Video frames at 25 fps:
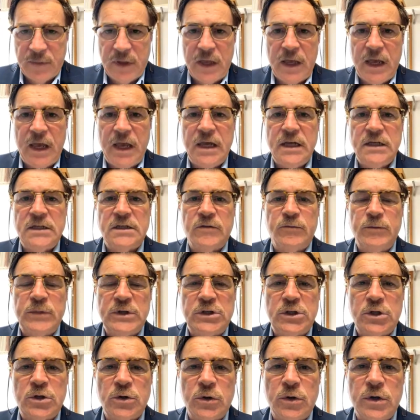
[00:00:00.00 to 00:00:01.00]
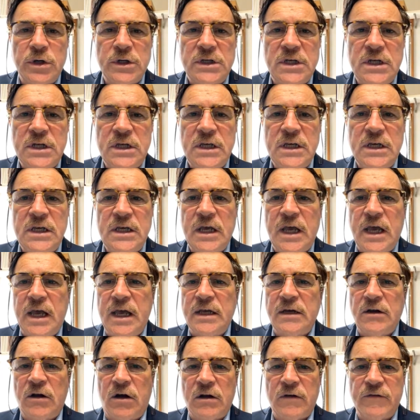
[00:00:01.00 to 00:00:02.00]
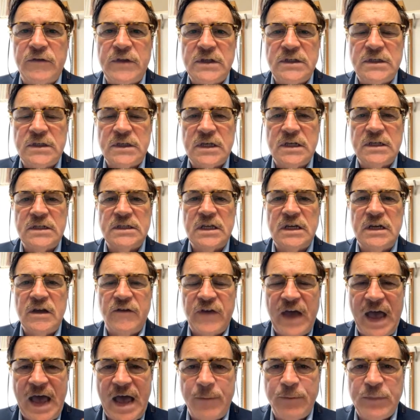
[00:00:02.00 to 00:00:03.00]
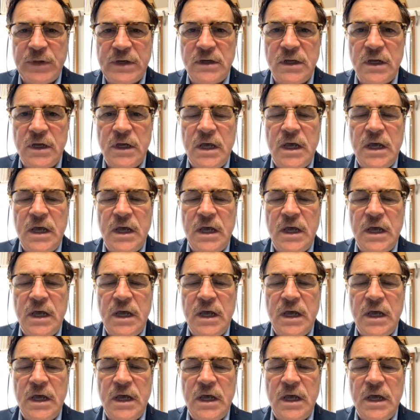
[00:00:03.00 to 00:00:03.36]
age of maturity and all of these things that have happened,